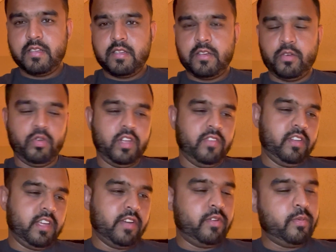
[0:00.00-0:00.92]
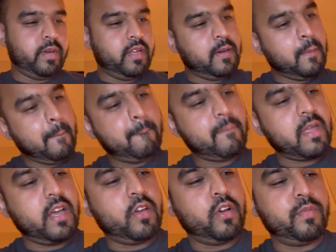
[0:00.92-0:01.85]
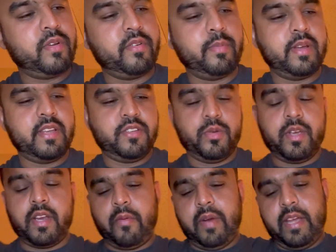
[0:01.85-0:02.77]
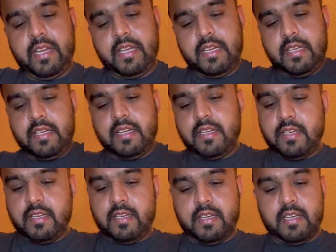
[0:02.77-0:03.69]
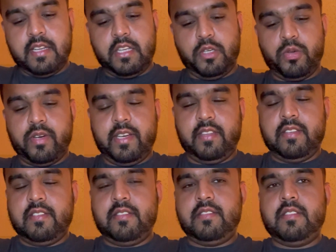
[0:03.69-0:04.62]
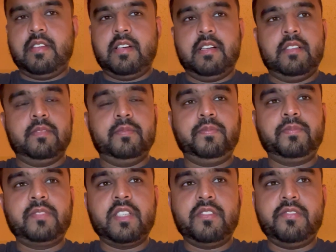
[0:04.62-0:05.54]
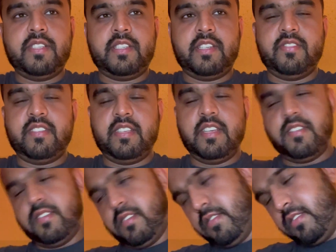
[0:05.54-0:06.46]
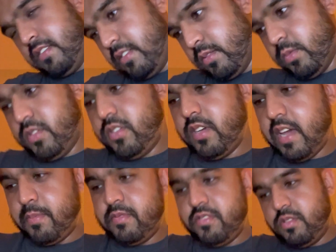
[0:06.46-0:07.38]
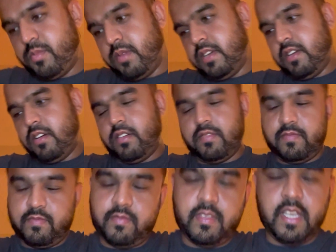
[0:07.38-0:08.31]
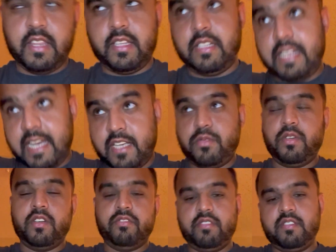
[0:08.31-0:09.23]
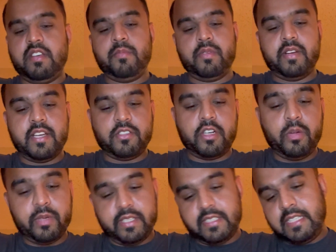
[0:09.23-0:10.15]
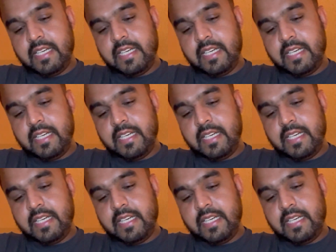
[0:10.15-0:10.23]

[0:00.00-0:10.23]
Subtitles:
Good evening, everyone. I hope everybody is doing great and enjoying this festive season, which happens to be in the last week of December, as always.